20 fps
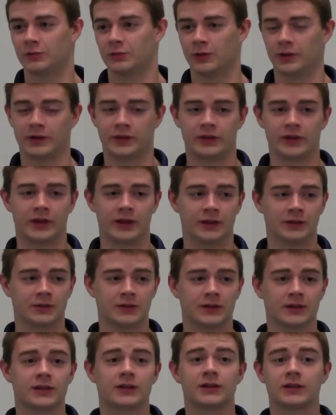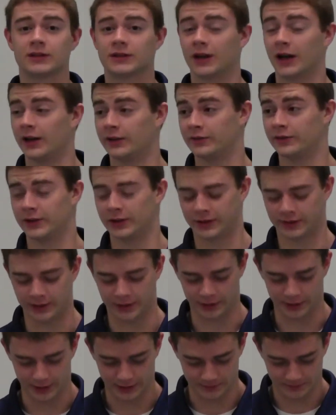one thing: conflict
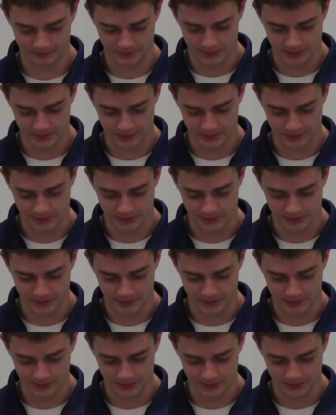theory.